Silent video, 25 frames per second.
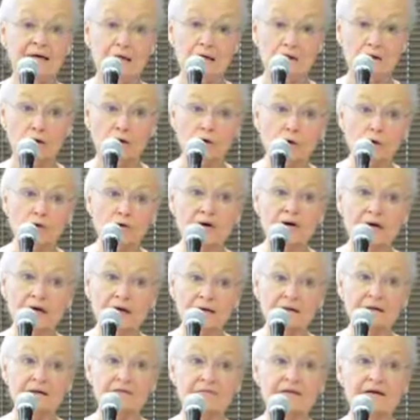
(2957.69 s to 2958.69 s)

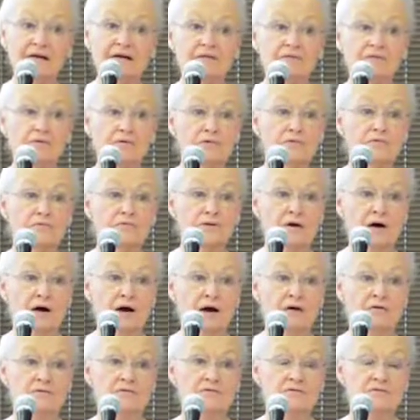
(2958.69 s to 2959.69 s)
including living in the Hoover
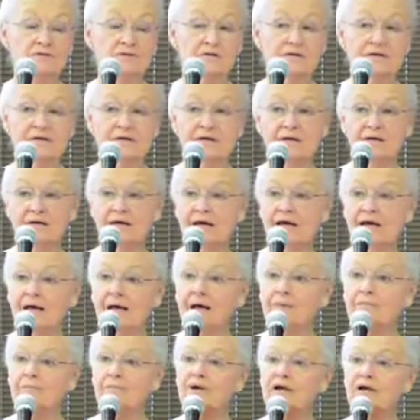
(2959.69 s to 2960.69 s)
House,
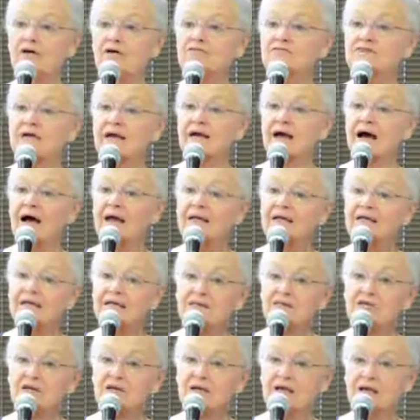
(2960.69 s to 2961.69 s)
because I got an
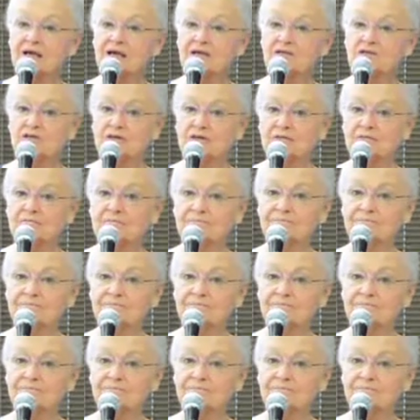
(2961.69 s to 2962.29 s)
education